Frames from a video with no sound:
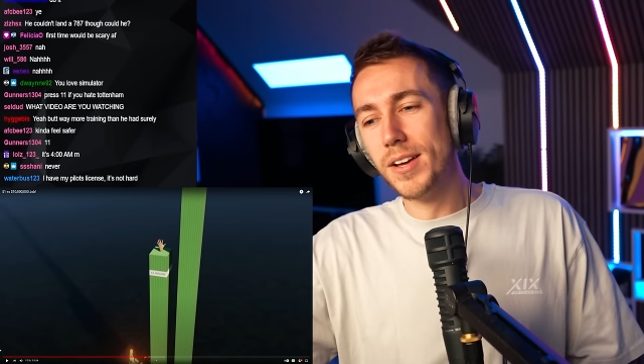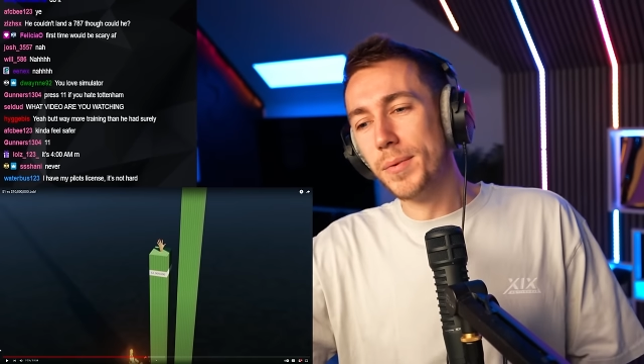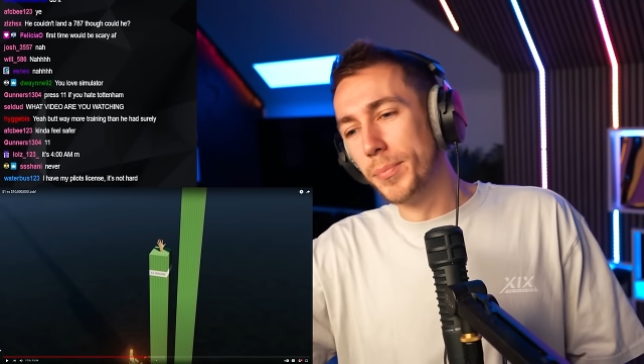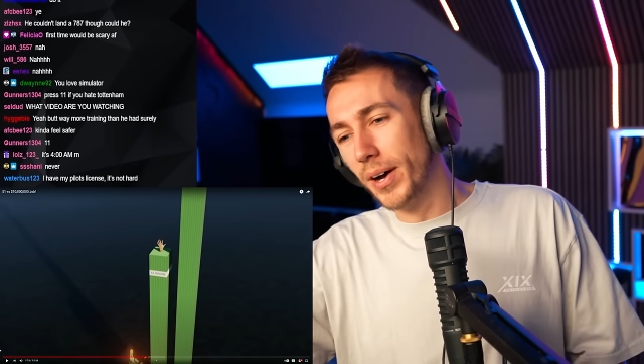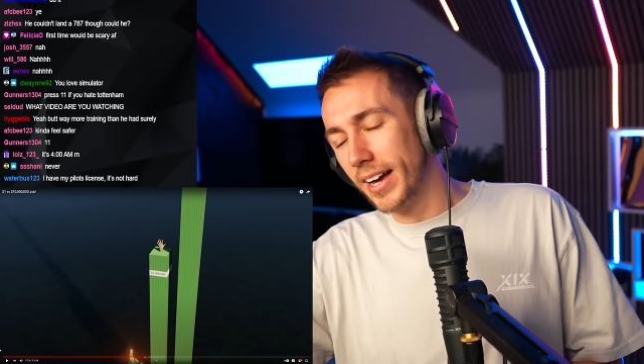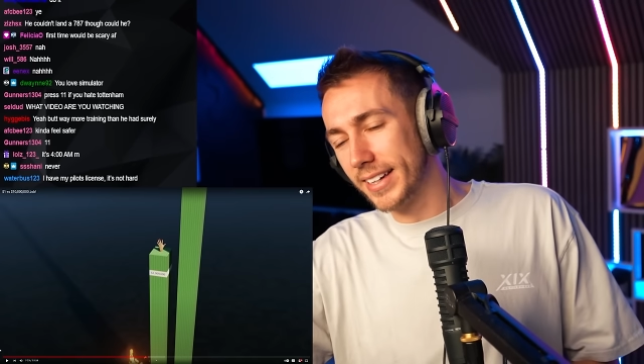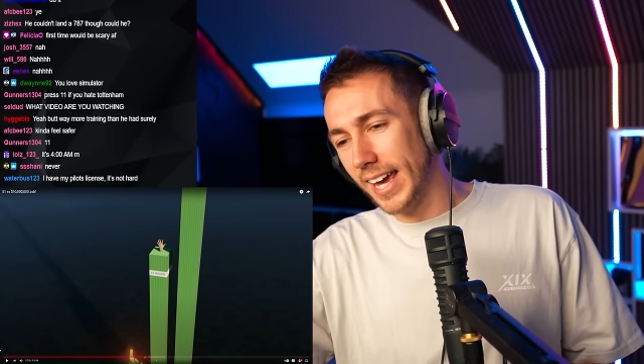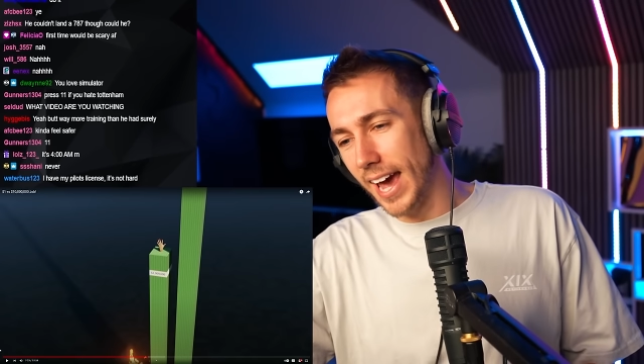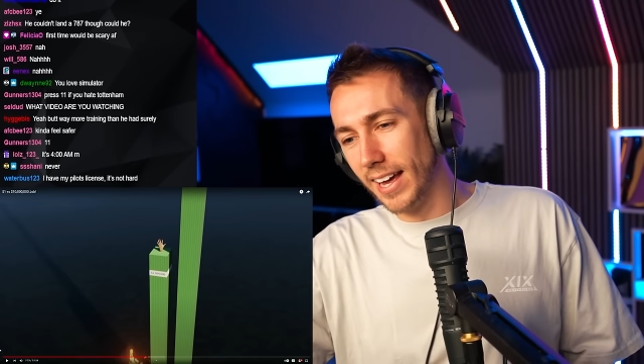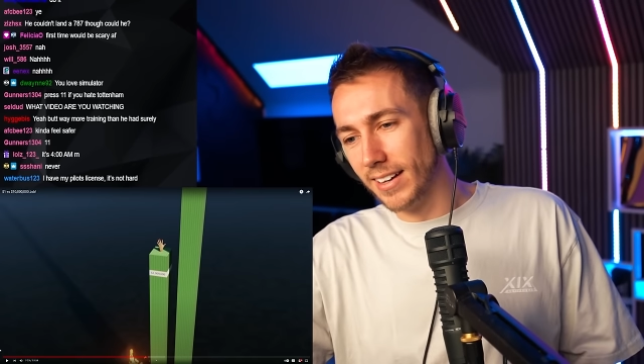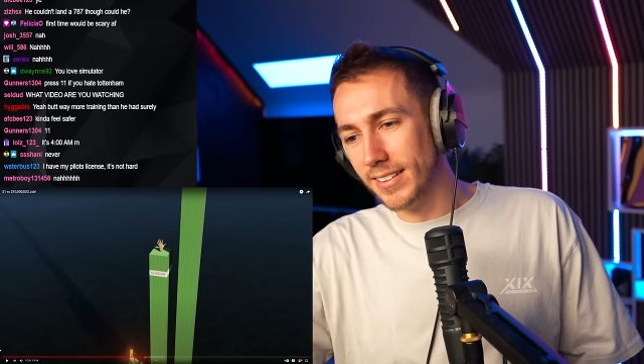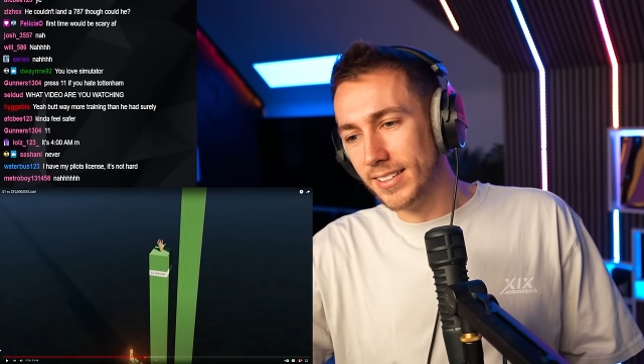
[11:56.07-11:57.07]
But
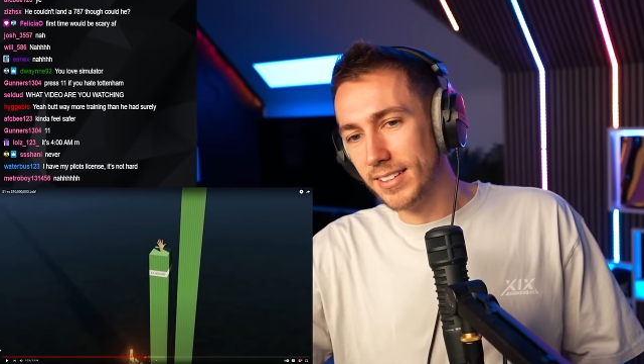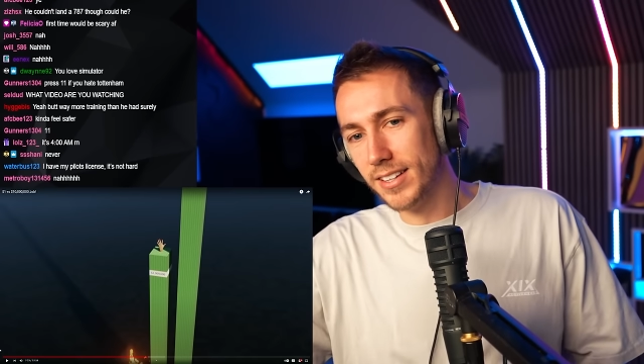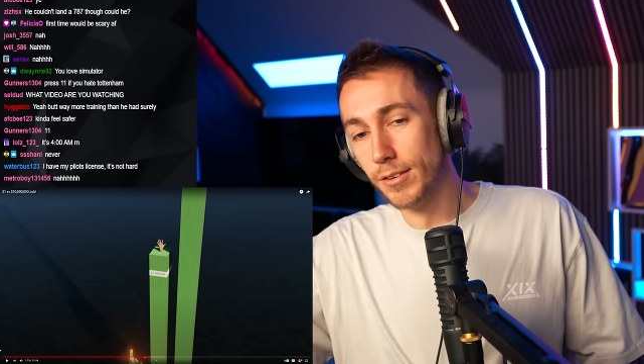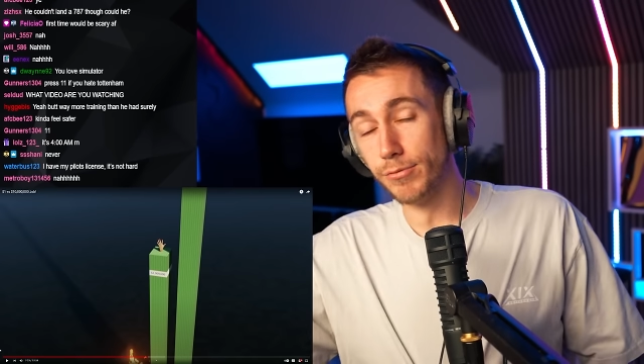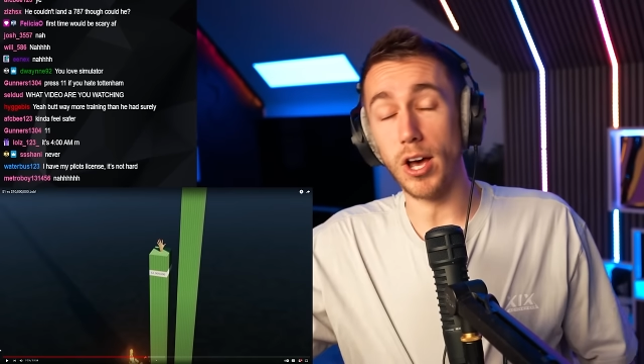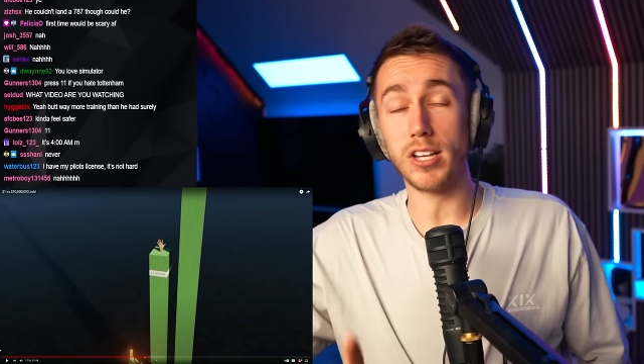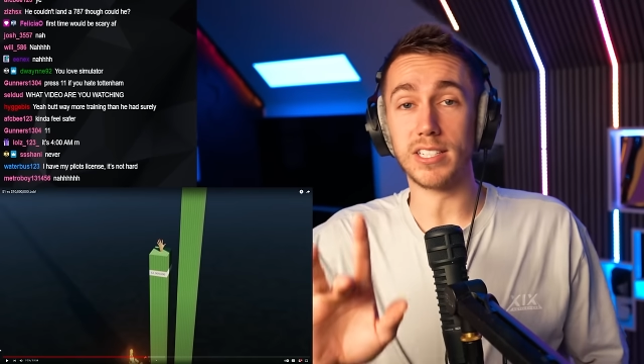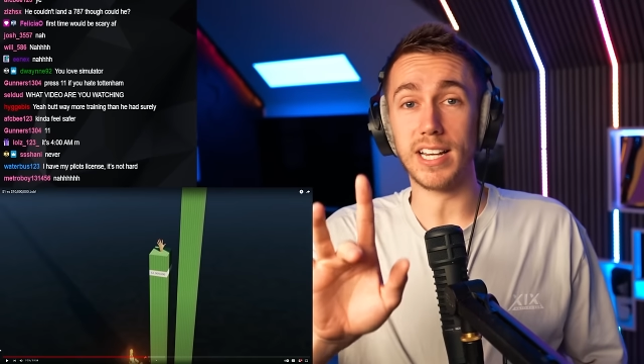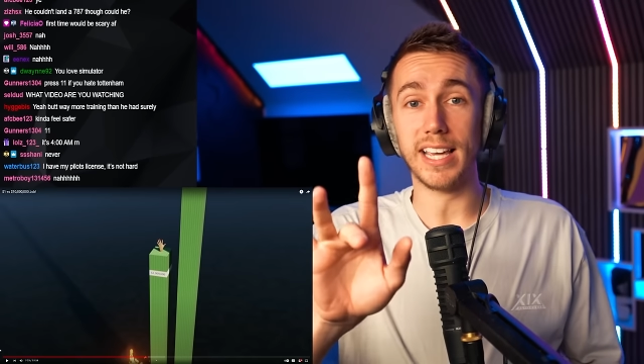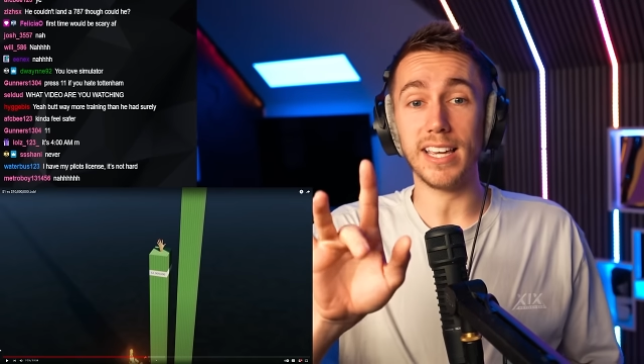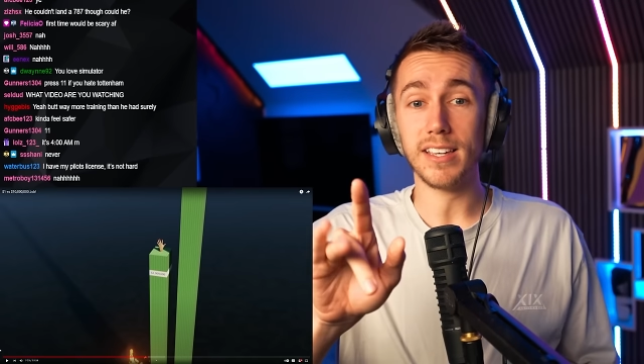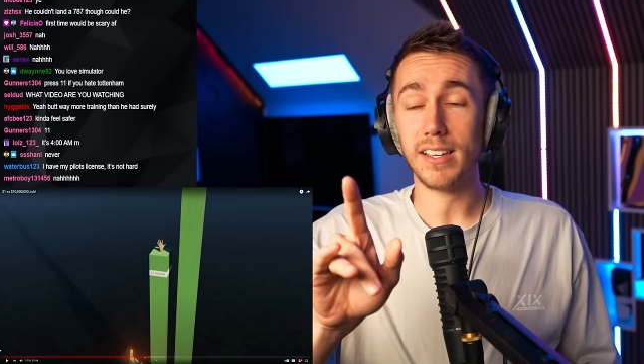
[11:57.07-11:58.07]
again,
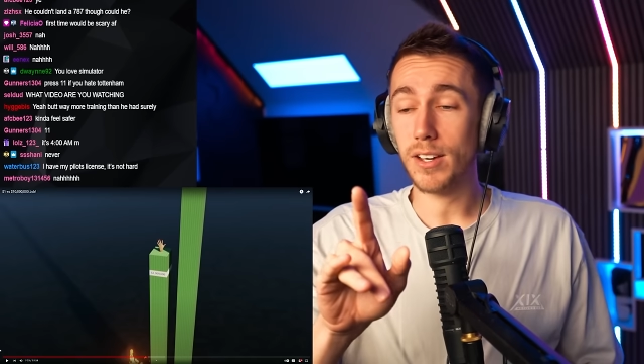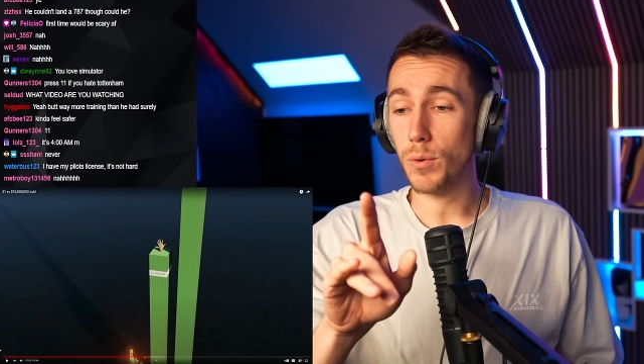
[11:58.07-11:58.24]
firstly,